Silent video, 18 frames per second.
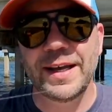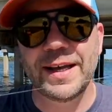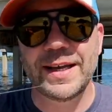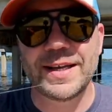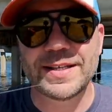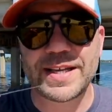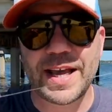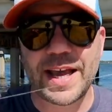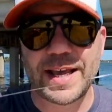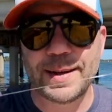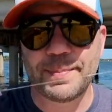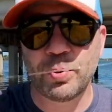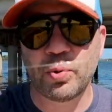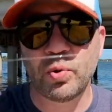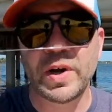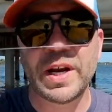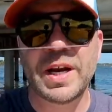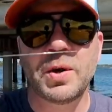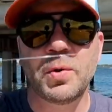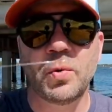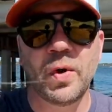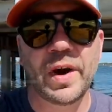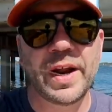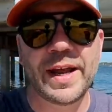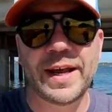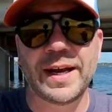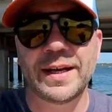is a
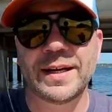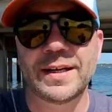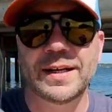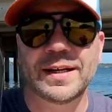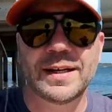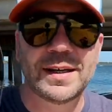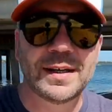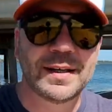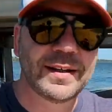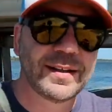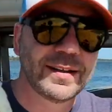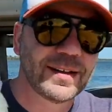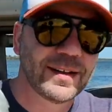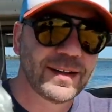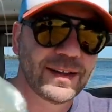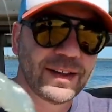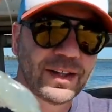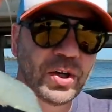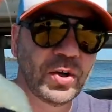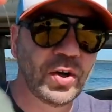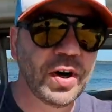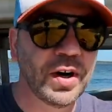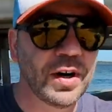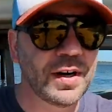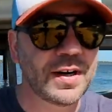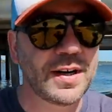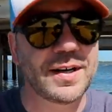pre-rigged little
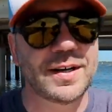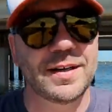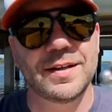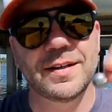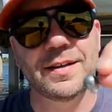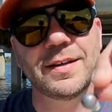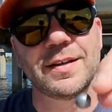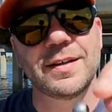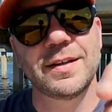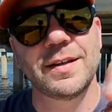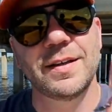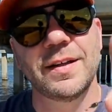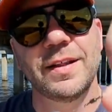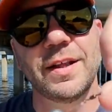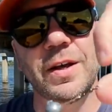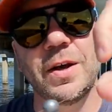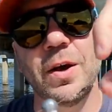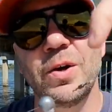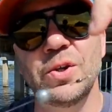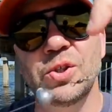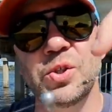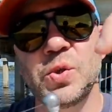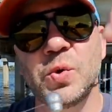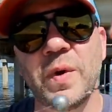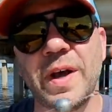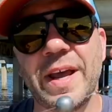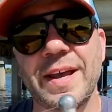hook that goes
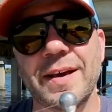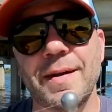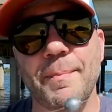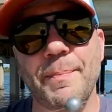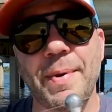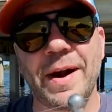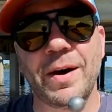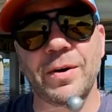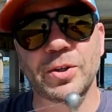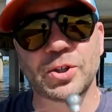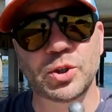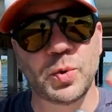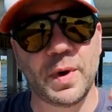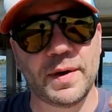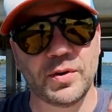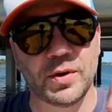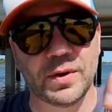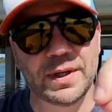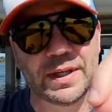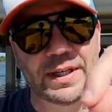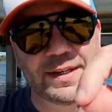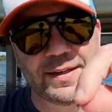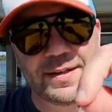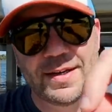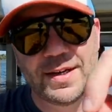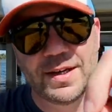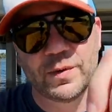to a barrel swivel.
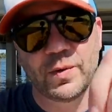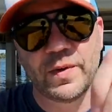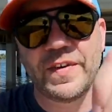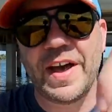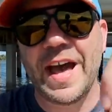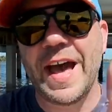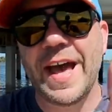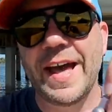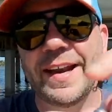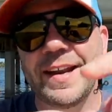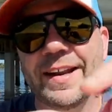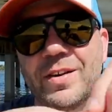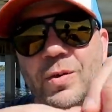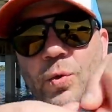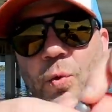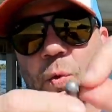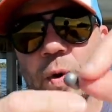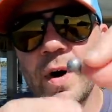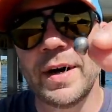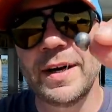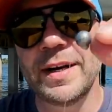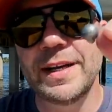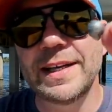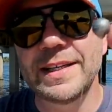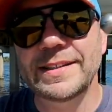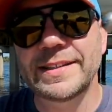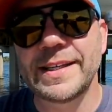We've added
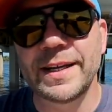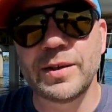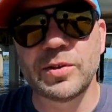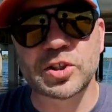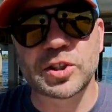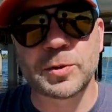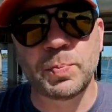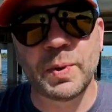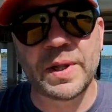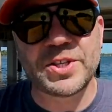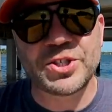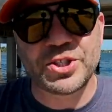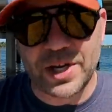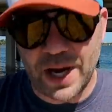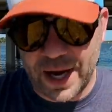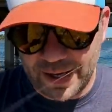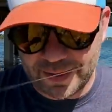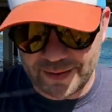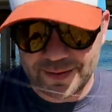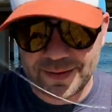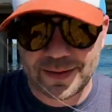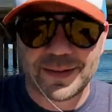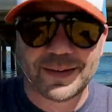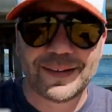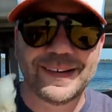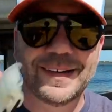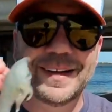one single split shot,
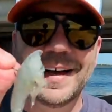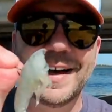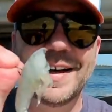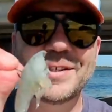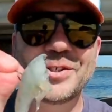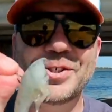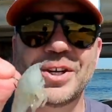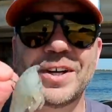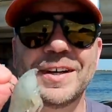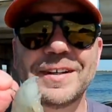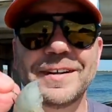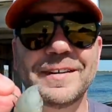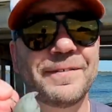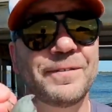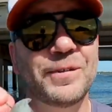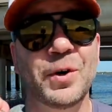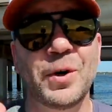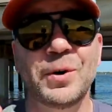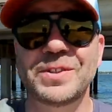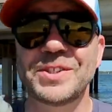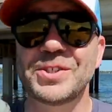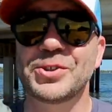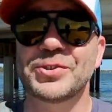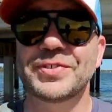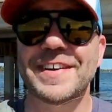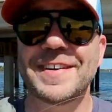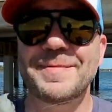a chunk of frozen
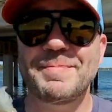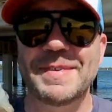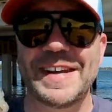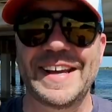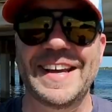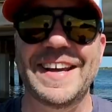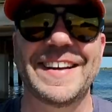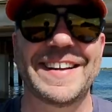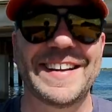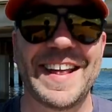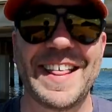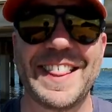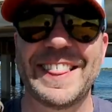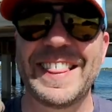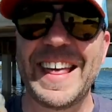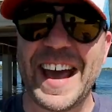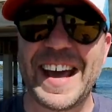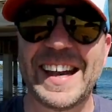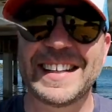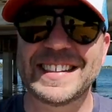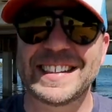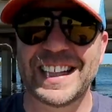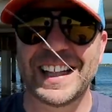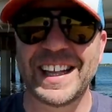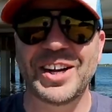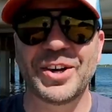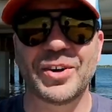shrimp, and that is
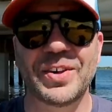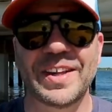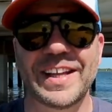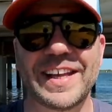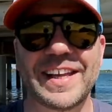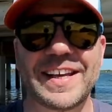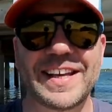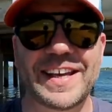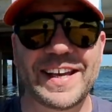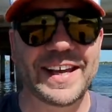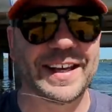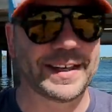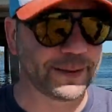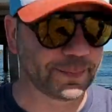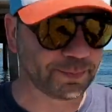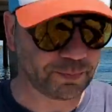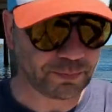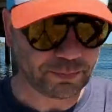literally it.